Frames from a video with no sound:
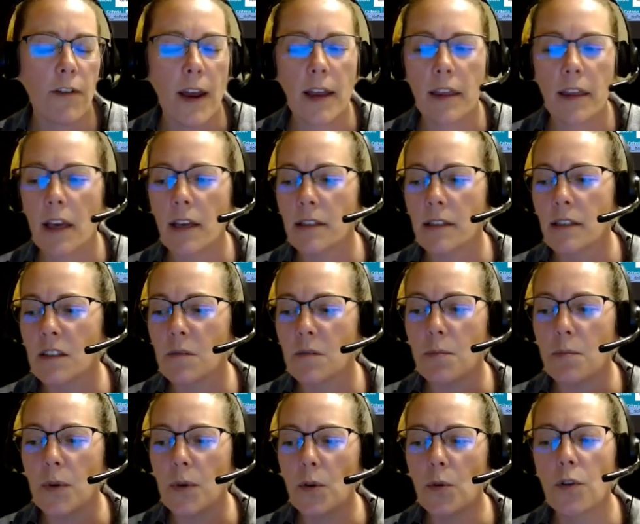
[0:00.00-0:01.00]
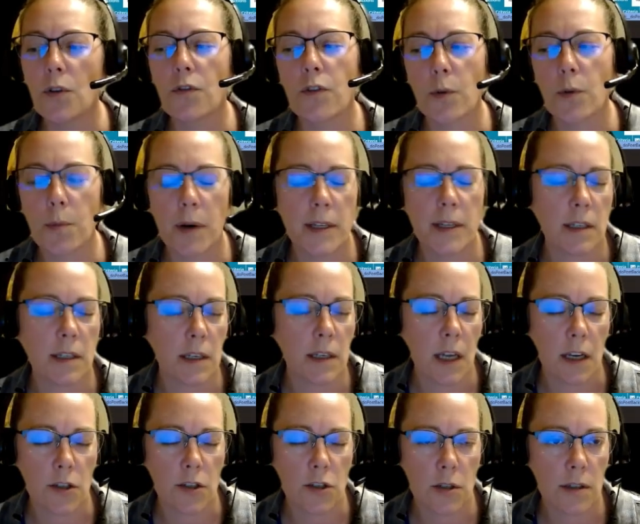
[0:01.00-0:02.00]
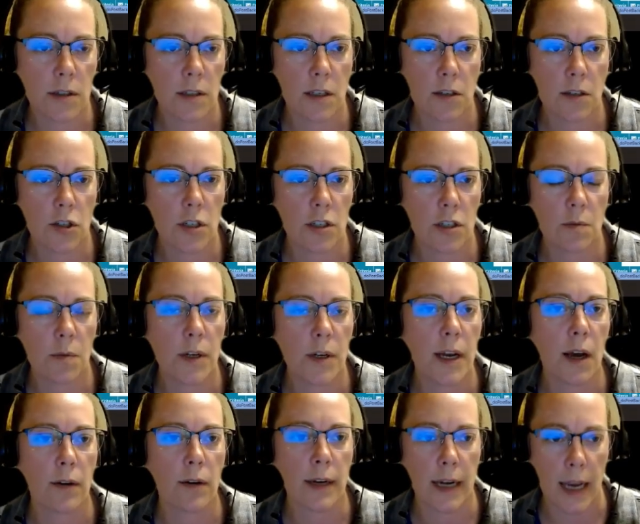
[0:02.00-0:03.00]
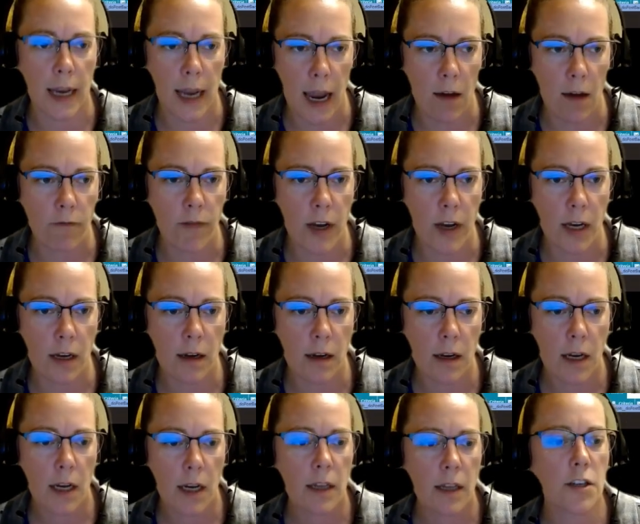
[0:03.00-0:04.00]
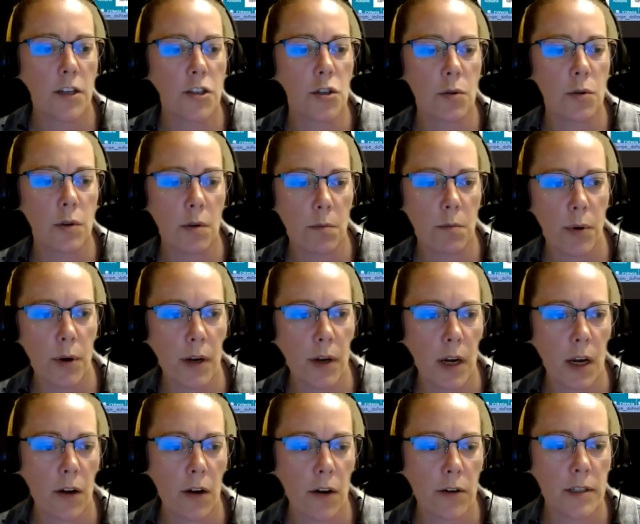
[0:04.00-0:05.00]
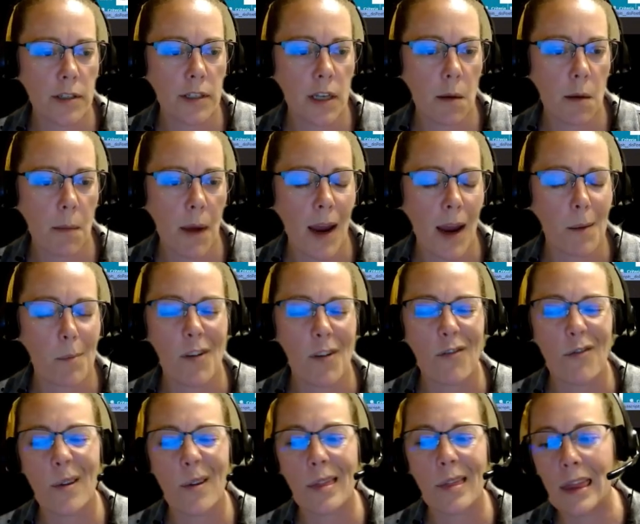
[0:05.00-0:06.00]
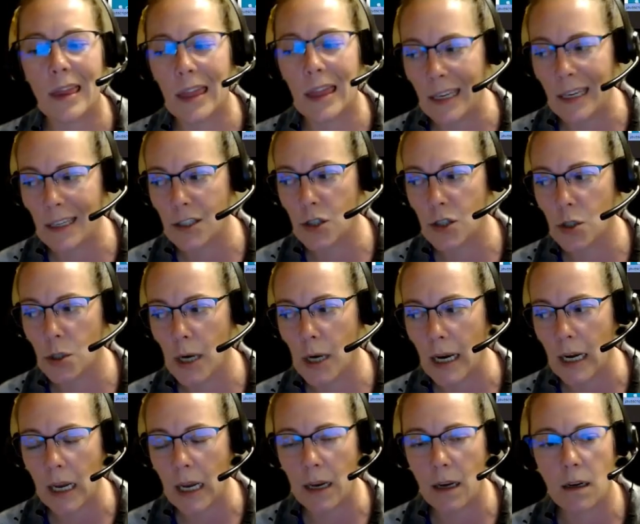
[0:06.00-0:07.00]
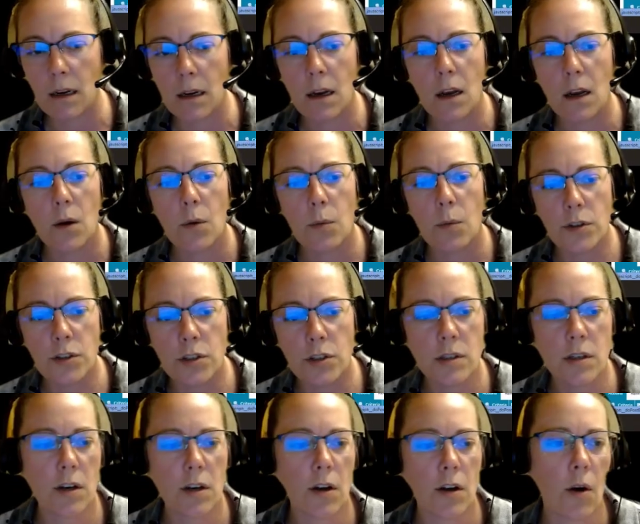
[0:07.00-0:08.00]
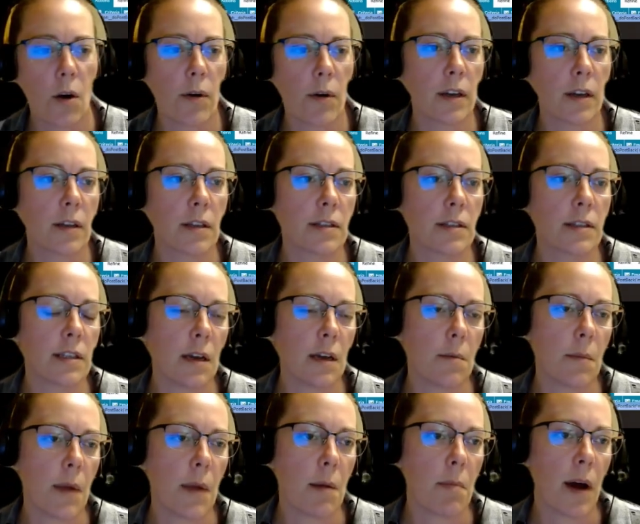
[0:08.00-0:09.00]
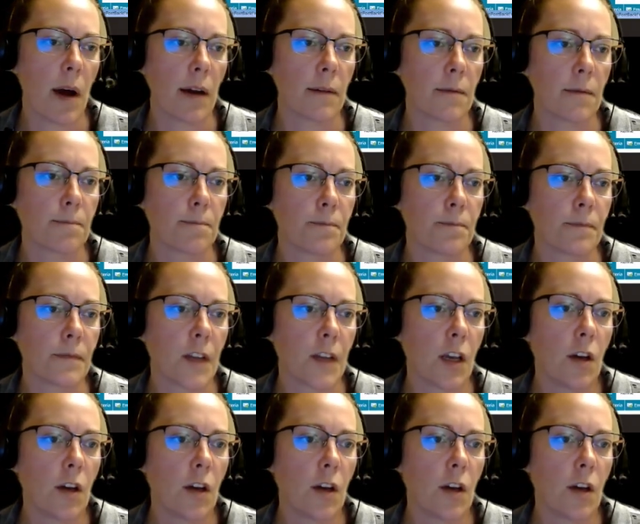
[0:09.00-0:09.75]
Faith has some beautiful presentations that she's put out in Canva, which you can put in your CMA. But for this training, we're just going to go into the CMA button.